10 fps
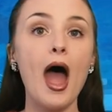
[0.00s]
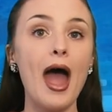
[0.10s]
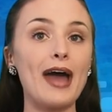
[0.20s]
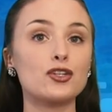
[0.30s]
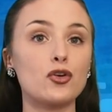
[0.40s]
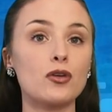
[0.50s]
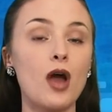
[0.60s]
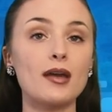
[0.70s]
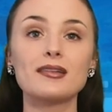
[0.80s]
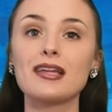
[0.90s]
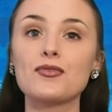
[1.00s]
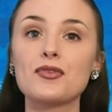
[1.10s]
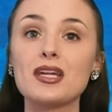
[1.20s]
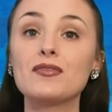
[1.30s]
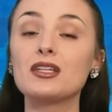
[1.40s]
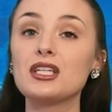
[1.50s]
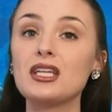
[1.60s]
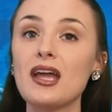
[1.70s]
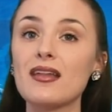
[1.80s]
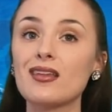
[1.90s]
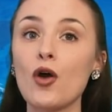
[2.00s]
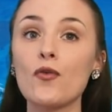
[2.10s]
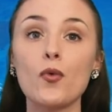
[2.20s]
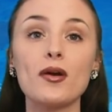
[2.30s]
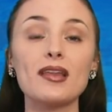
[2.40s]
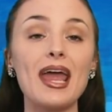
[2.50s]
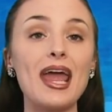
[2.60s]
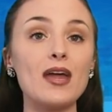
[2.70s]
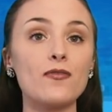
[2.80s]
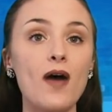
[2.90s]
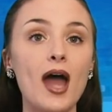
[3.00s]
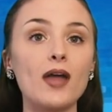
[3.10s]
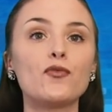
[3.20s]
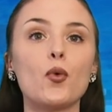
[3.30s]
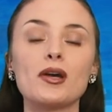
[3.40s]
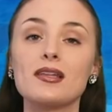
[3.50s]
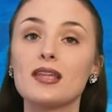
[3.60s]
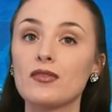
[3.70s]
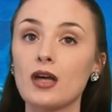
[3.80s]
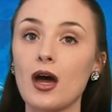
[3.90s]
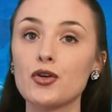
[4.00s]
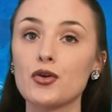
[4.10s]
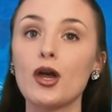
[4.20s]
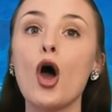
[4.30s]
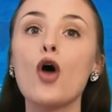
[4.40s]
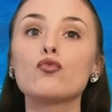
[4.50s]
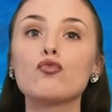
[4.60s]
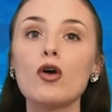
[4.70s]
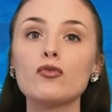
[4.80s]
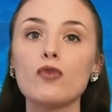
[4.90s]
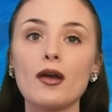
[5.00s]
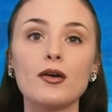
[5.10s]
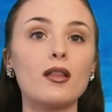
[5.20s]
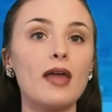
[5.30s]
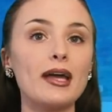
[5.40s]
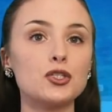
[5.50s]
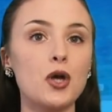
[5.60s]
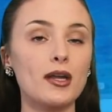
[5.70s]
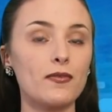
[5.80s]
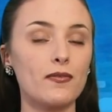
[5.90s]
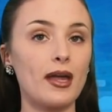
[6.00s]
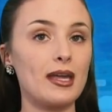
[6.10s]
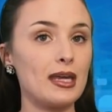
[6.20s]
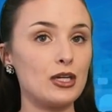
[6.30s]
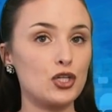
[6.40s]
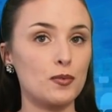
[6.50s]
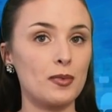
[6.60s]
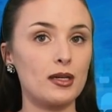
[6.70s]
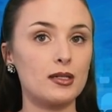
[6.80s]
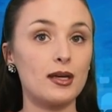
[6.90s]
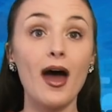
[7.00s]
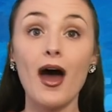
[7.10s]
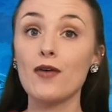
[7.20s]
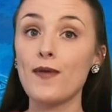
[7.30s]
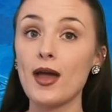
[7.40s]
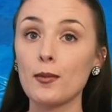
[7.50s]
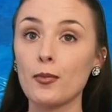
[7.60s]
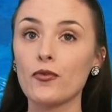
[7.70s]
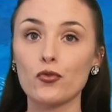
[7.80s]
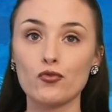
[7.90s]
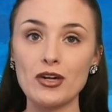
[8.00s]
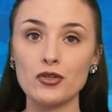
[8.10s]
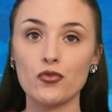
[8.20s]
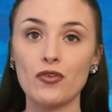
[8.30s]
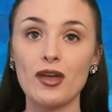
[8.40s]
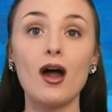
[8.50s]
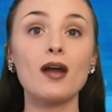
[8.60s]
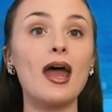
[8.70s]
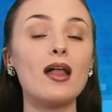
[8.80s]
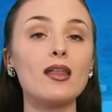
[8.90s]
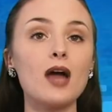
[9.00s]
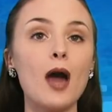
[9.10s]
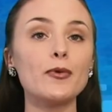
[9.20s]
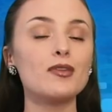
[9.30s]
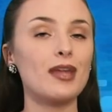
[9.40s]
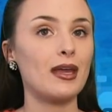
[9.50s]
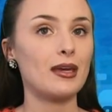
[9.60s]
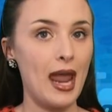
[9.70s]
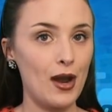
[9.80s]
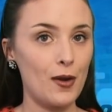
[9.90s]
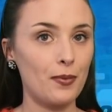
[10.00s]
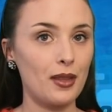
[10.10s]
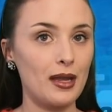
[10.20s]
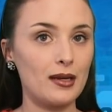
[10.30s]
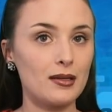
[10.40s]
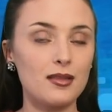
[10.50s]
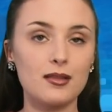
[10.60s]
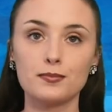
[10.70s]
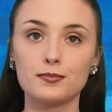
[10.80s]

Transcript: Astronautics has received a TSO for its AFI 4700 Roadrunner electronic flight instrument available for retrofit on helicopters and airplanes.